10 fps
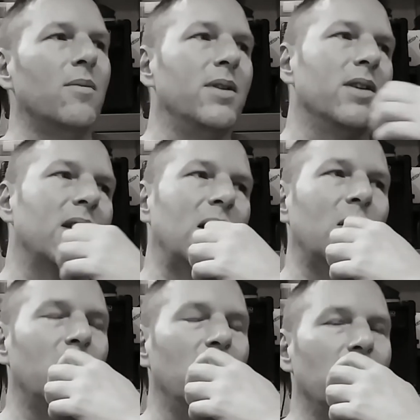and you're going
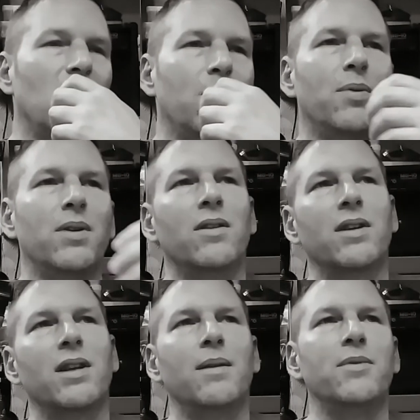to
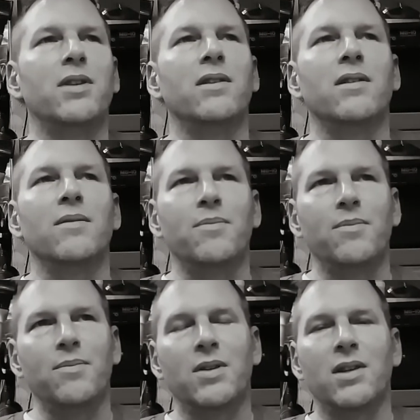hook it up to your
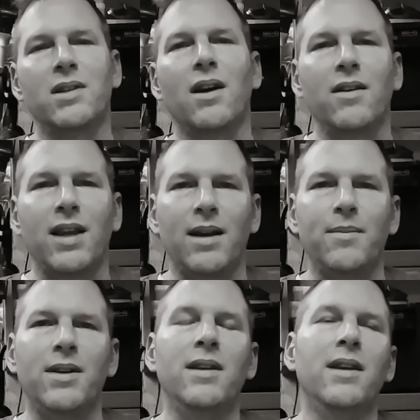guitar cabinet.